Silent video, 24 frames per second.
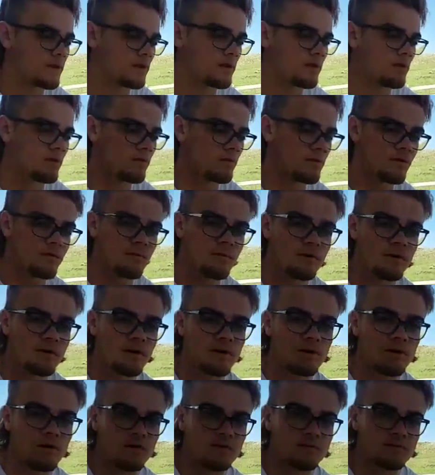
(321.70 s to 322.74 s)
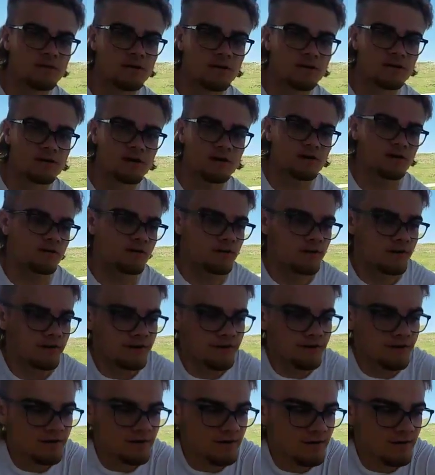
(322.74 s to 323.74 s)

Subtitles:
when you put an object under it,